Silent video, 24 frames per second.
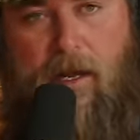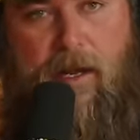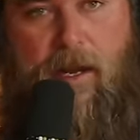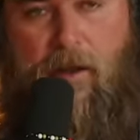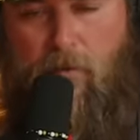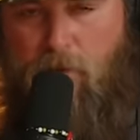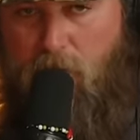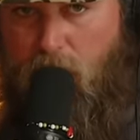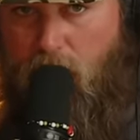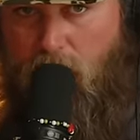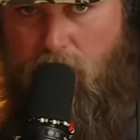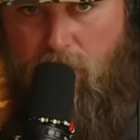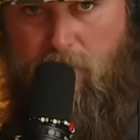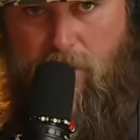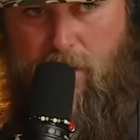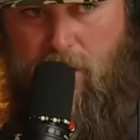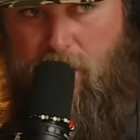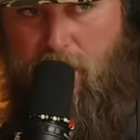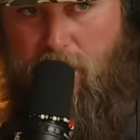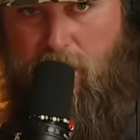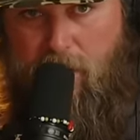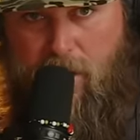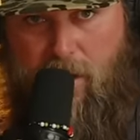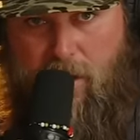Now, we weren't
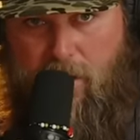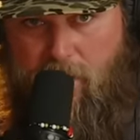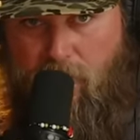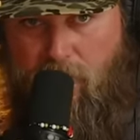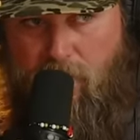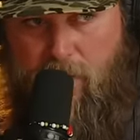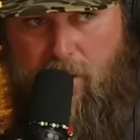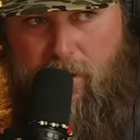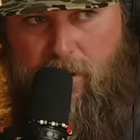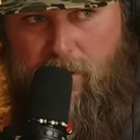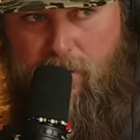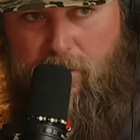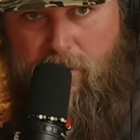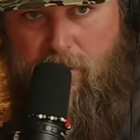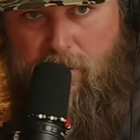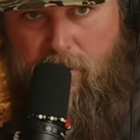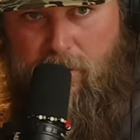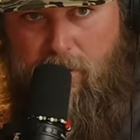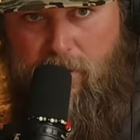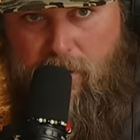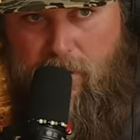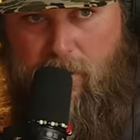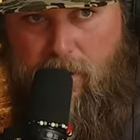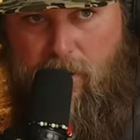running a decoy.
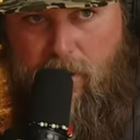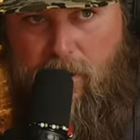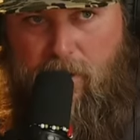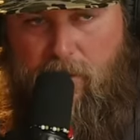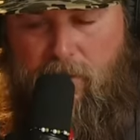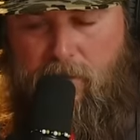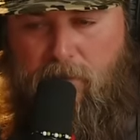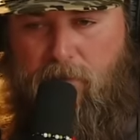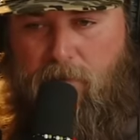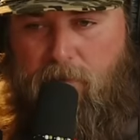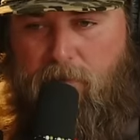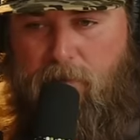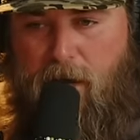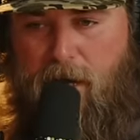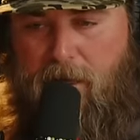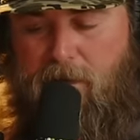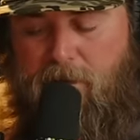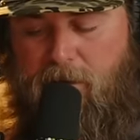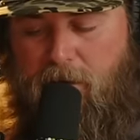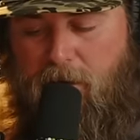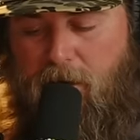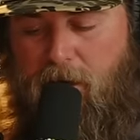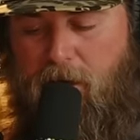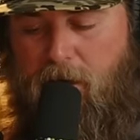Uh,
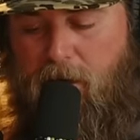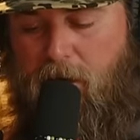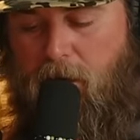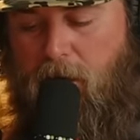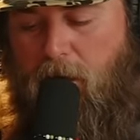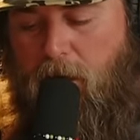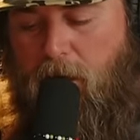basically,